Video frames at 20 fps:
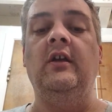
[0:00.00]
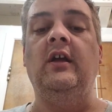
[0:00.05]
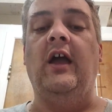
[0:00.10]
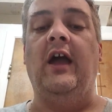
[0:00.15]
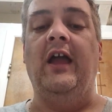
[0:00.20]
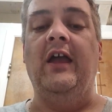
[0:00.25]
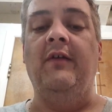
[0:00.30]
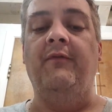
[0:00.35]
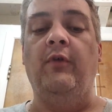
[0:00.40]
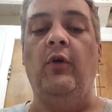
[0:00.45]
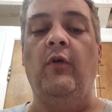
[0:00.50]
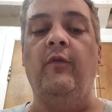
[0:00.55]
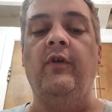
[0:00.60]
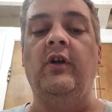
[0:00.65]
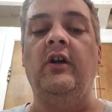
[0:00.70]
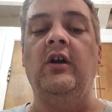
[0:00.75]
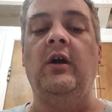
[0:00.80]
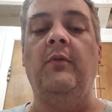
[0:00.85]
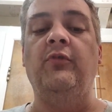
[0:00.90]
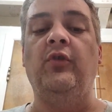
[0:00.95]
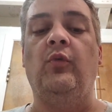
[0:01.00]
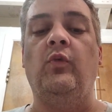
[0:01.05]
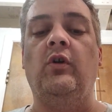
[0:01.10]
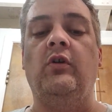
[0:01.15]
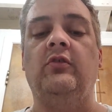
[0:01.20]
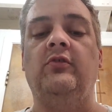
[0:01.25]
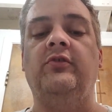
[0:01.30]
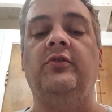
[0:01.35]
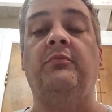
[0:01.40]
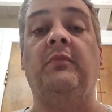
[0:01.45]
I have overcome the
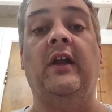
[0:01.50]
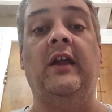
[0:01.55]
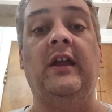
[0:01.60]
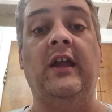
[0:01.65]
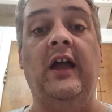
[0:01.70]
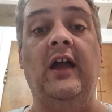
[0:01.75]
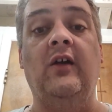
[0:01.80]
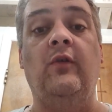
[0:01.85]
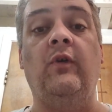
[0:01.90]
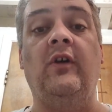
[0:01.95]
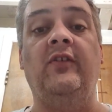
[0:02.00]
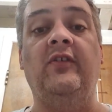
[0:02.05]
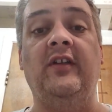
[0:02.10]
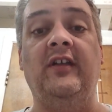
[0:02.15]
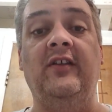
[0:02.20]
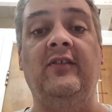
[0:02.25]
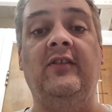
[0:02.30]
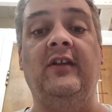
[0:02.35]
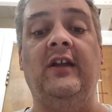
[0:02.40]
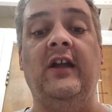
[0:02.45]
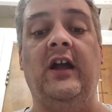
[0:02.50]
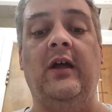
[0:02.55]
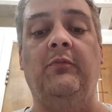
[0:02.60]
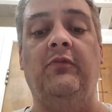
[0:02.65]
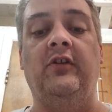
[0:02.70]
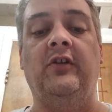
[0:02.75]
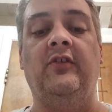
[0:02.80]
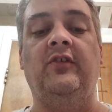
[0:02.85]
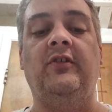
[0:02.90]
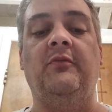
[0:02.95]
world. My conquest is
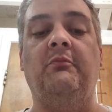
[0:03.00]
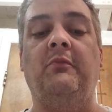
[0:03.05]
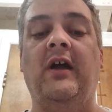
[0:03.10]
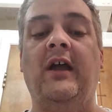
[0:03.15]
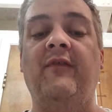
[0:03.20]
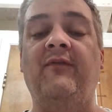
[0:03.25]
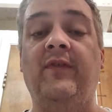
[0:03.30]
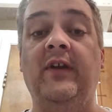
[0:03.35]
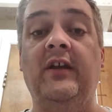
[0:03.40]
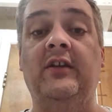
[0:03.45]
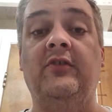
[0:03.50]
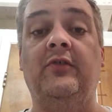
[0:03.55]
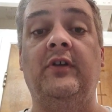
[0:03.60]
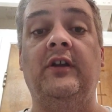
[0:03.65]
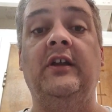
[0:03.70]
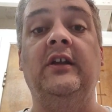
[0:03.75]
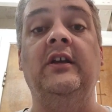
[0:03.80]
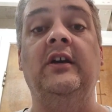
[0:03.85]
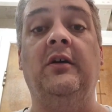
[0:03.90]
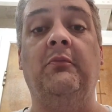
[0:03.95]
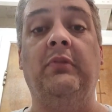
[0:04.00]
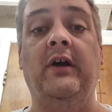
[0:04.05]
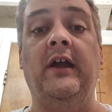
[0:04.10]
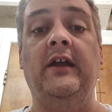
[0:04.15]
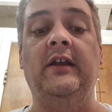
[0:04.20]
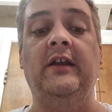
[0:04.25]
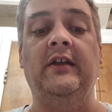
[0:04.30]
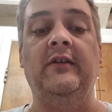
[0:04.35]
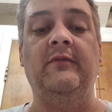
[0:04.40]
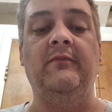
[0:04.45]
accomplished, my victory
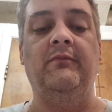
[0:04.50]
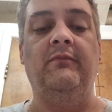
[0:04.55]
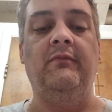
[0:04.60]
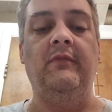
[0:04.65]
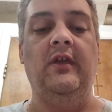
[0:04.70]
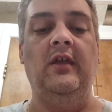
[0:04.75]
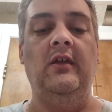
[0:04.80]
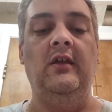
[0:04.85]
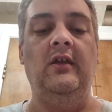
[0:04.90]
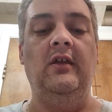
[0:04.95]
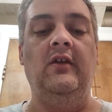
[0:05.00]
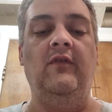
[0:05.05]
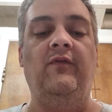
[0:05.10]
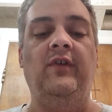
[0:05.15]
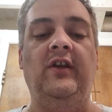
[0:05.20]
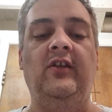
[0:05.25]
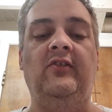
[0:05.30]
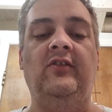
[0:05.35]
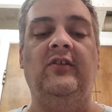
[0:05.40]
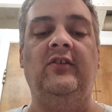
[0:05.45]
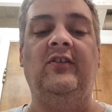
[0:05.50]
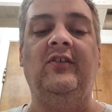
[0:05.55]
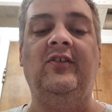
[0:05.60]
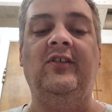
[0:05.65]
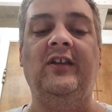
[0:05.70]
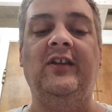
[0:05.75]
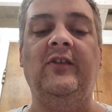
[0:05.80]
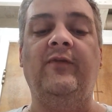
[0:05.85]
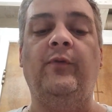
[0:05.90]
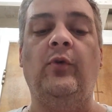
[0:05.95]
abiding. Ephesians
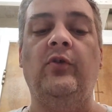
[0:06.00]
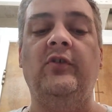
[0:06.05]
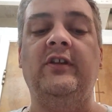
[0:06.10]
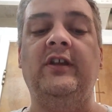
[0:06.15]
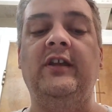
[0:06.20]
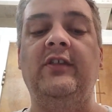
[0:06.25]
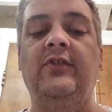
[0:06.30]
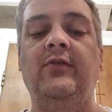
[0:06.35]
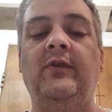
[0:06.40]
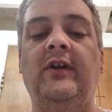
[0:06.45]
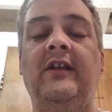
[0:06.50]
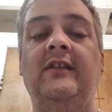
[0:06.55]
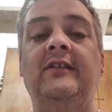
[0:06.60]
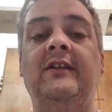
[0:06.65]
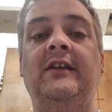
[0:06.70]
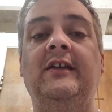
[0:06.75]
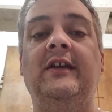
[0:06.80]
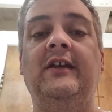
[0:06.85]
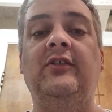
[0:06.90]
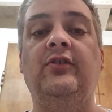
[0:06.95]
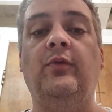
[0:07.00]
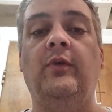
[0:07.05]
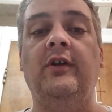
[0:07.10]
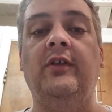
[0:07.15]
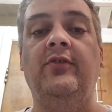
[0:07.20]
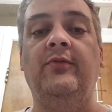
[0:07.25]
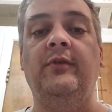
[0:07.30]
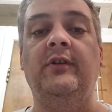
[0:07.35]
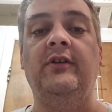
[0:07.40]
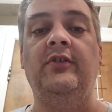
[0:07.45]
6 14 through 18 and
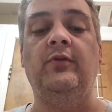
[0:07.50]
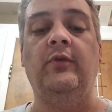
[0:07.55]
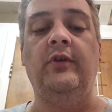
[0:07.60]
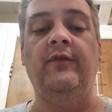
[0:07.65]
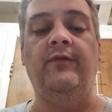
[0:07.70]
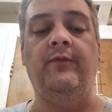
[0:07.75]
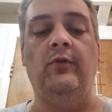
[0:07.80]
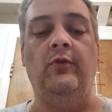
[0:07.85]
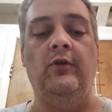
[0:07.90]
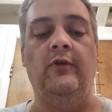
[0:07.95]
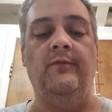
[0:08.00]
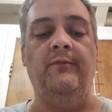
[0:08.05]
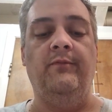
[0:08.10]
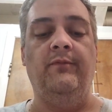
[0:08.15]
23 and 24.